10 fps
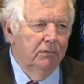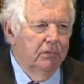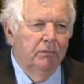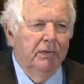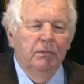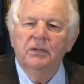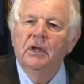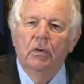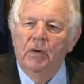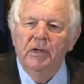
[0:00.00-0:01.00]
We will
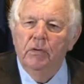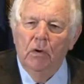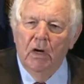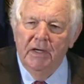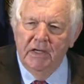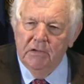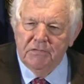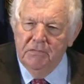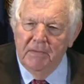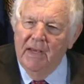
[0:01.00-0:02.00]
know where you are years
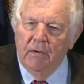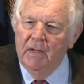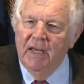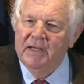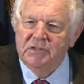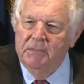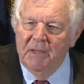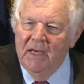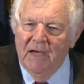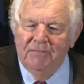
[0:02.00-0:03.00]
from now, unlike Jimmy
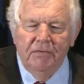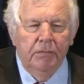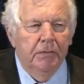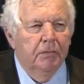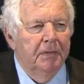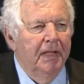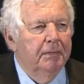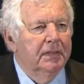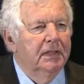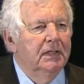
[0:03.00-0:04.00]
Hoffa. We will be
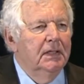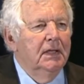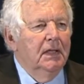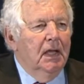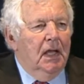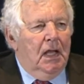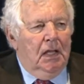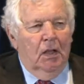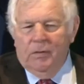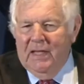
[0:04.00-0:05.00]
able to
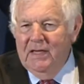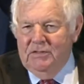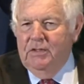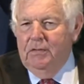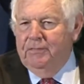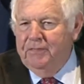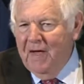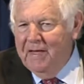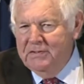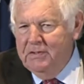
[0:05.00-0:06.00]
locate you,
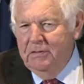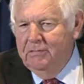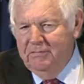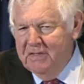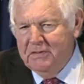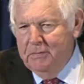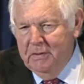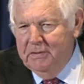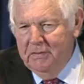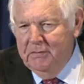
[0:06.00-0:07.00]
find you, visit
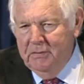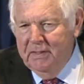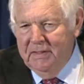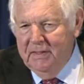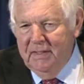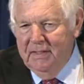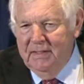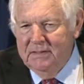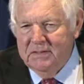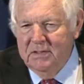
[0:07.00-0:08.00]
with you,
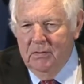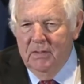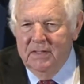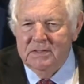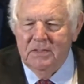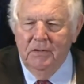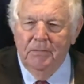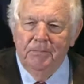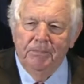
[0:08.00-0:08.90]
and so on. So